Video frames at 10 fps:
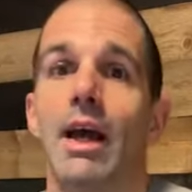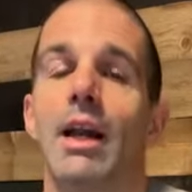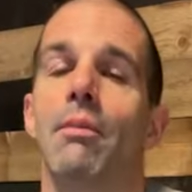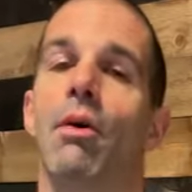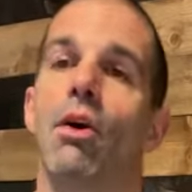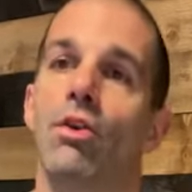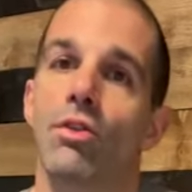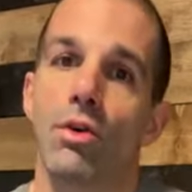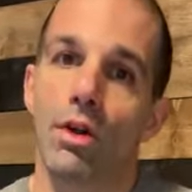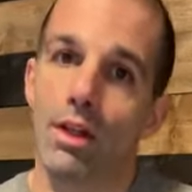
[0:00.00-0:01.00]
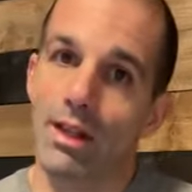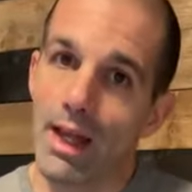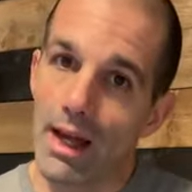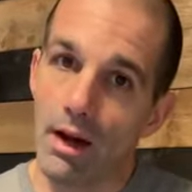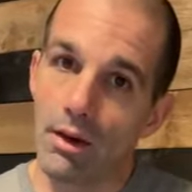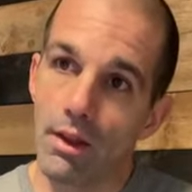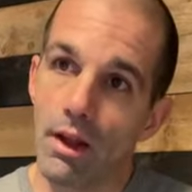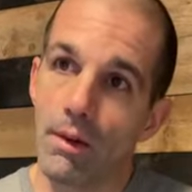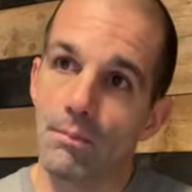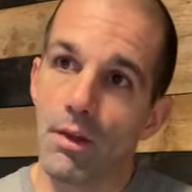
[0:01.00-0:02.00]
And I'm also going to lay out in
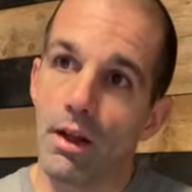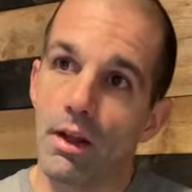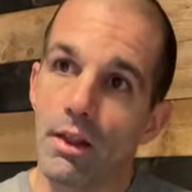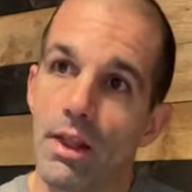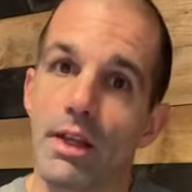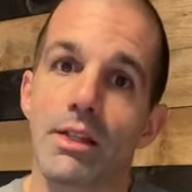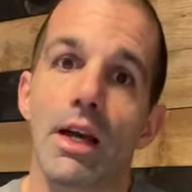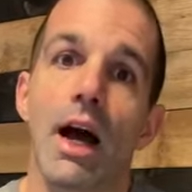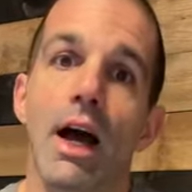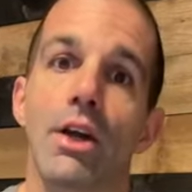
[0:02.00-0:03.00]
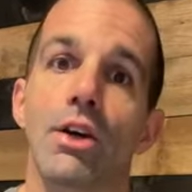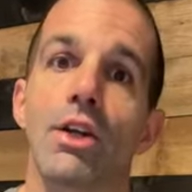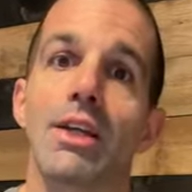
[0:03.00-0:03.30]
there the entire